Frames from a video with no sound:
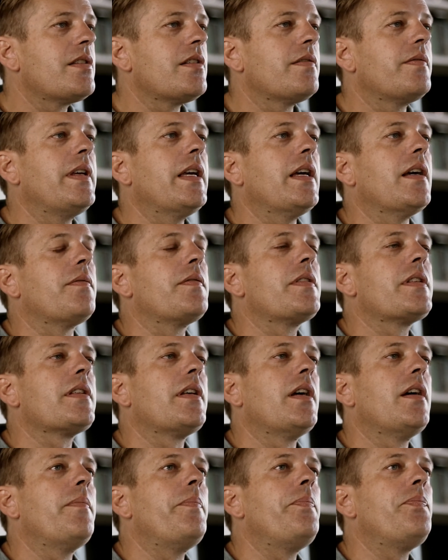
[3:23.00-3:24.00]
of gifts
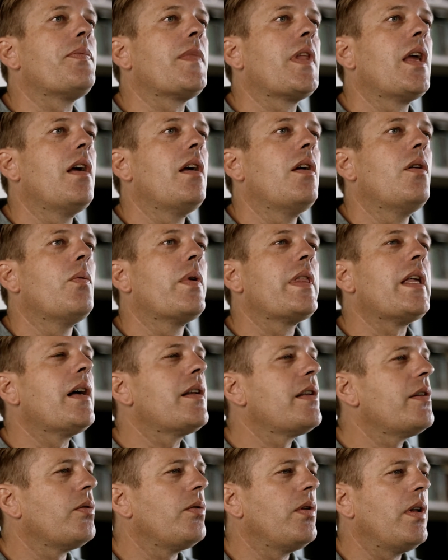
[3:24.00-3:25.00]
without
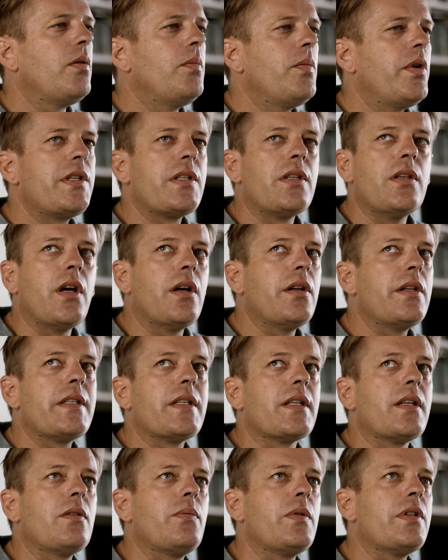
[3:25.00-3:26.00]
it almost
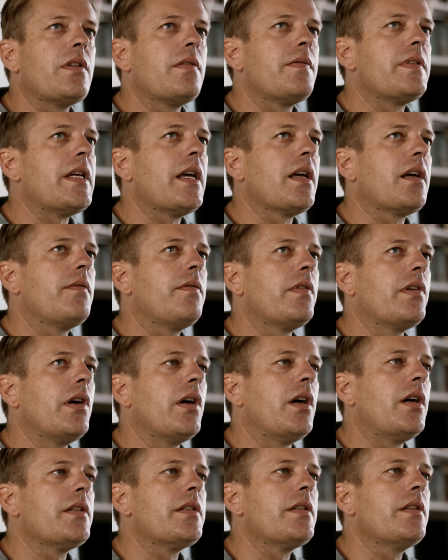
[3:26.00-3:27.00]
noticing it. We sort of take it for
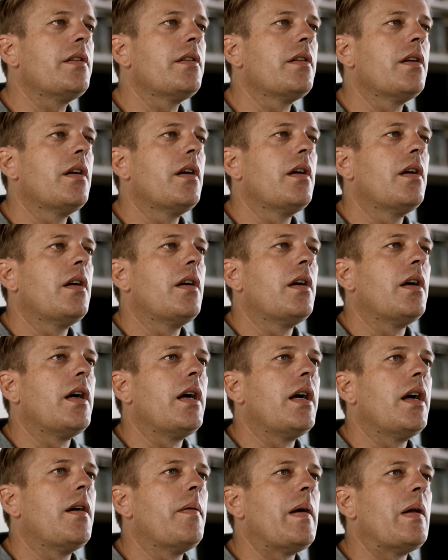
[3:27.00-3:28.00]
granted.
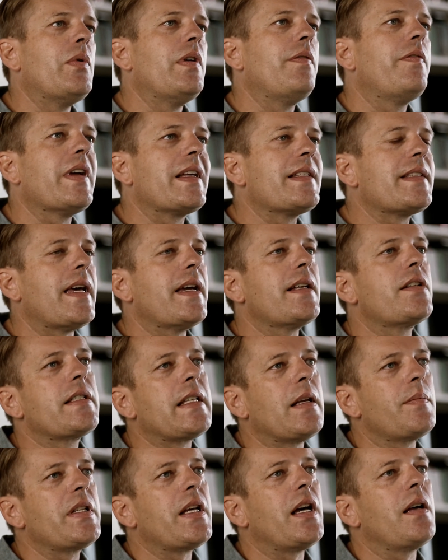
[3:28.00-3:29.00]
And we fixate
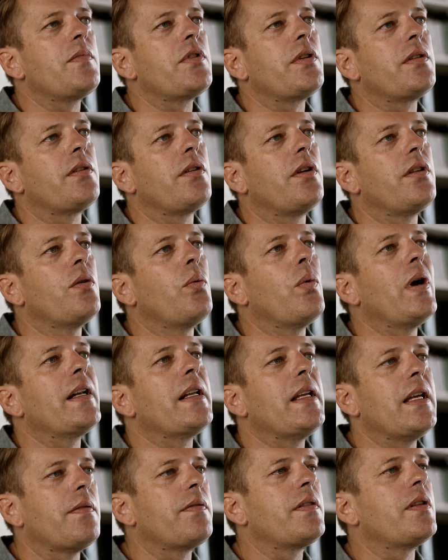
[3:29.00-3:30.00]
sometimes on the one
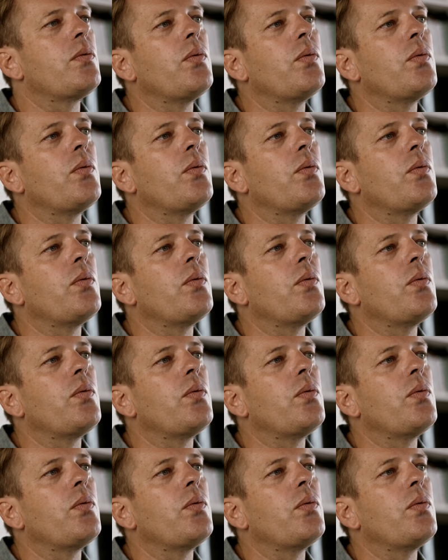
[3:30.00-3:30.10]
gift that